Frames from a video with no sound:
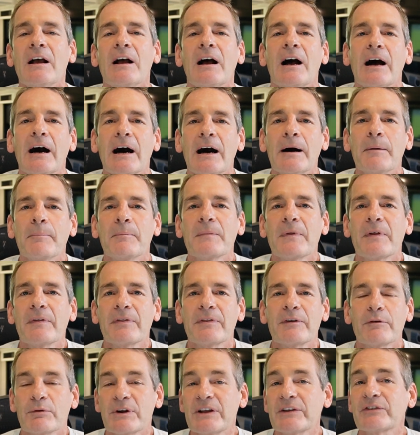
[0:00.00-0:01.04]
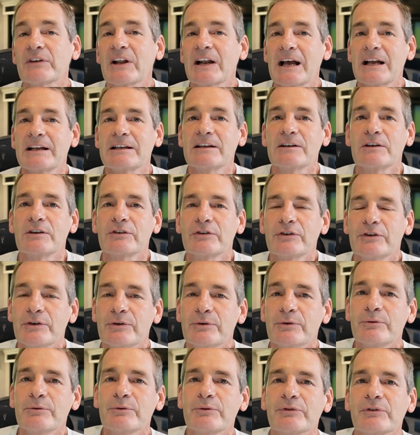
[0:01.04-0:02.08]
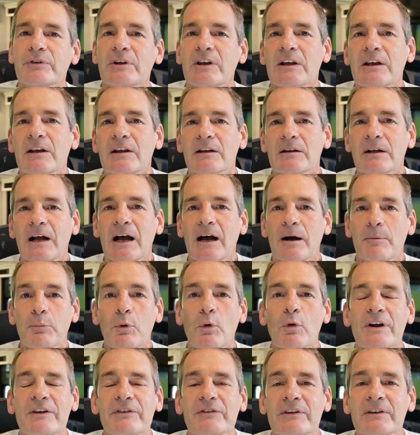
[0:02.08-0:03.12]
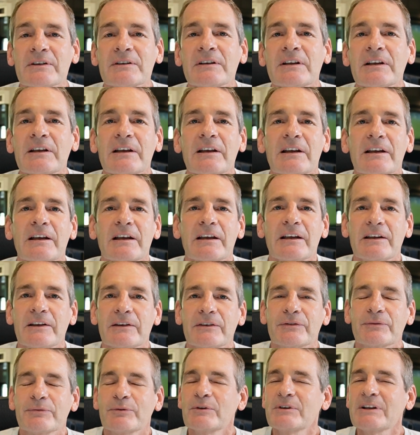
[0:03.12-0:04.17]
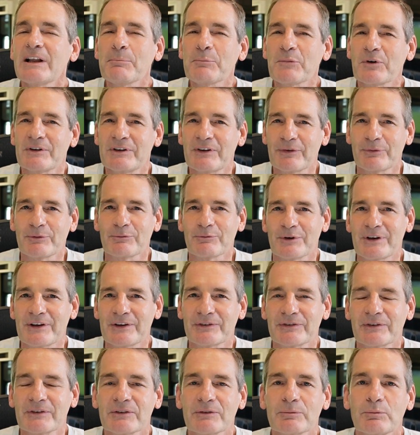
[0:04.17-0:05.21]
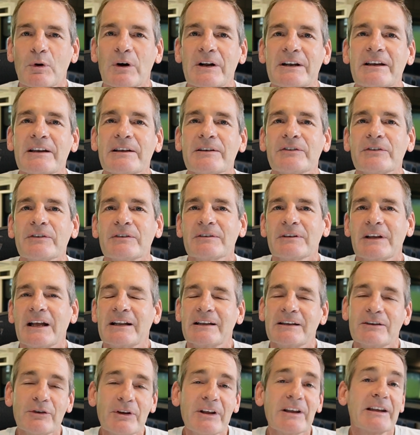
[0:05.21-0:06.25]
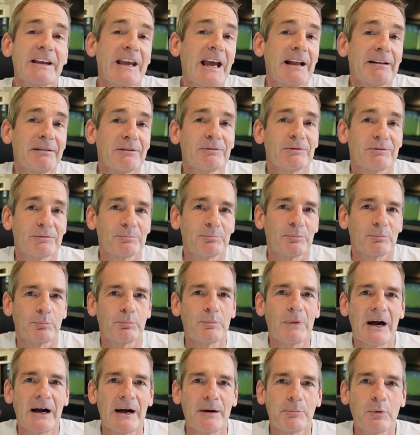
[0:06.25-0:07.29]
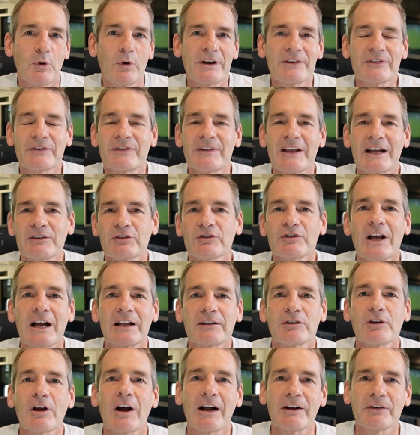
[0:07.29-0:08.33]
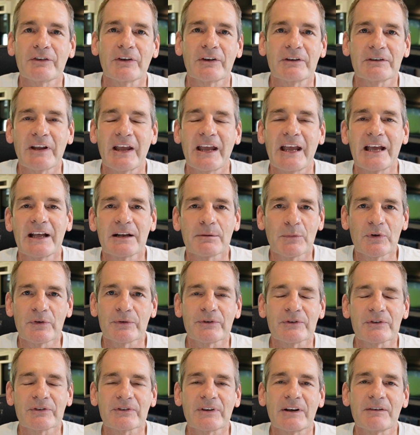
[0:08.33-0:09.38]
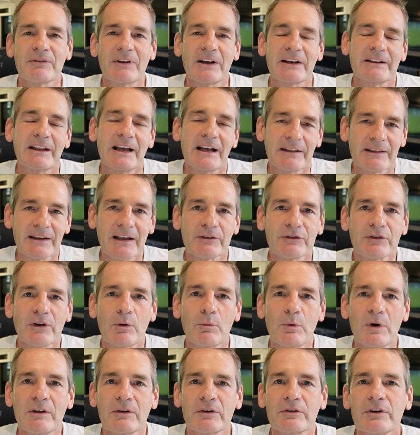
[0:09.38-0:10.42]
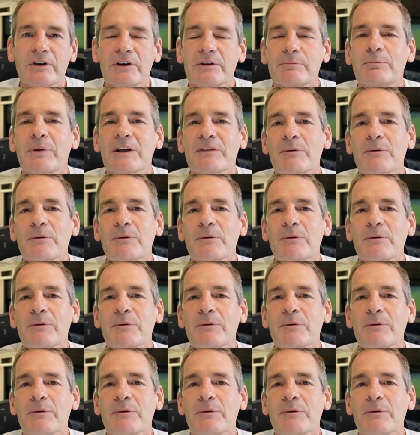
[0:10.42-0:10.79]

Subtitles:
The reason I didn't use poison is for a number of different reasons. One is, and you can get poison that's not toxic to animals and stuff like that, and that's all well and good.